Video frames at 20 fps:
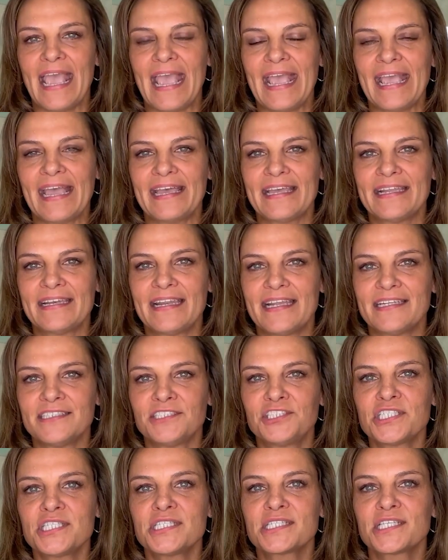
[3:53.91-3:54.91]
and
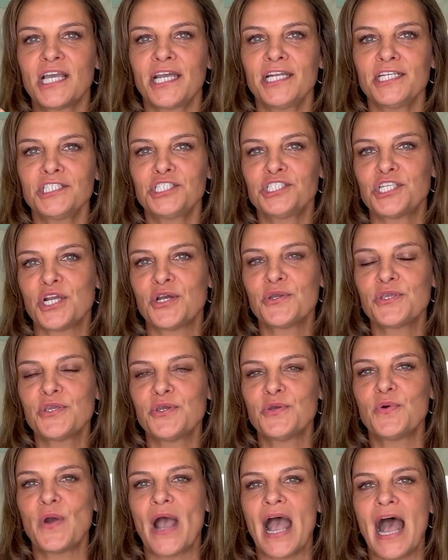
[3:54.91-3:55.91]
just kind of show
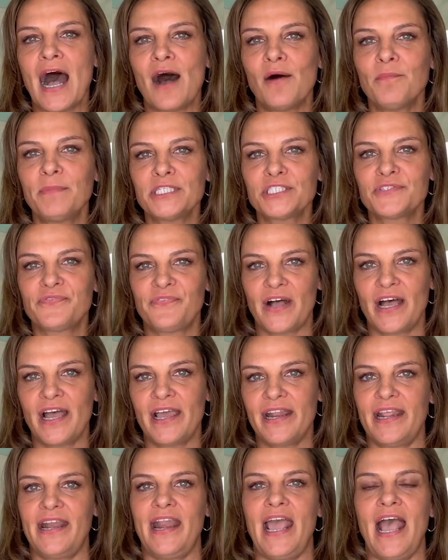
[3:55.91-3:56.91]
you how much
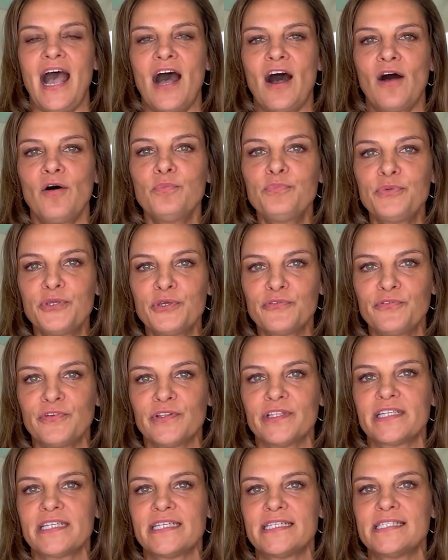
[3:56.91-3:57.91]
fun and how
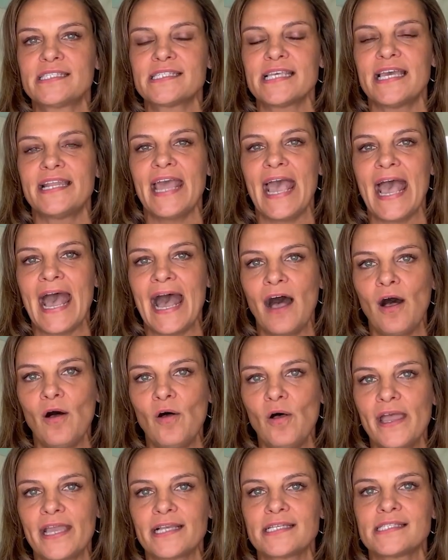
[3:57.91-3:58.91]
beautiful it is and
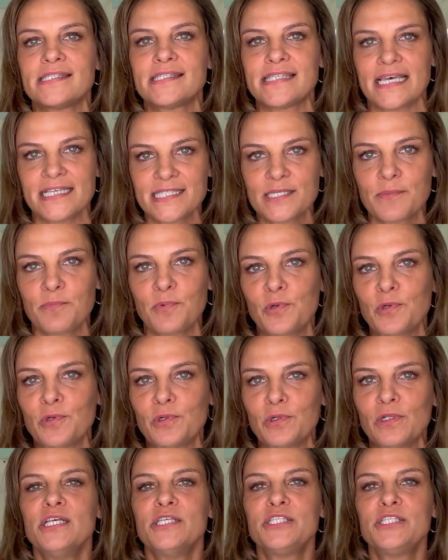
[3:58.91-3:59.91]
how accessible